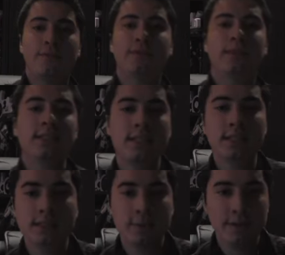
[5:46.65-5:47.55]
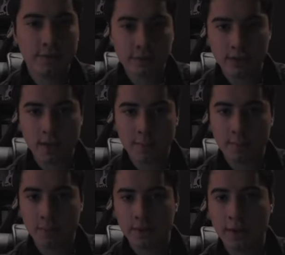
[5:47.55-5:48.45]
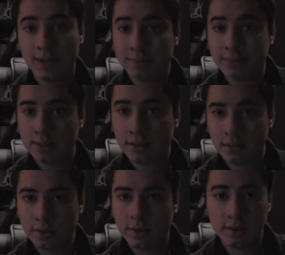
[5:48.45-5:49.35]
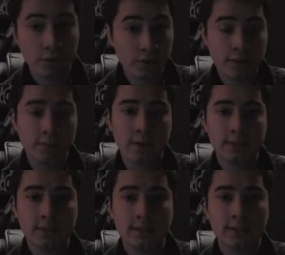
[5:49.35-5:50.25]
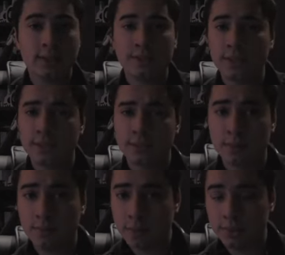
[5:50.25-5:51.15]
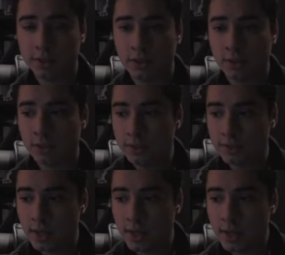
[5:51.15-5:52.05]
Since this is my first comic book, I'm still in the learning process as far as the publishing goes.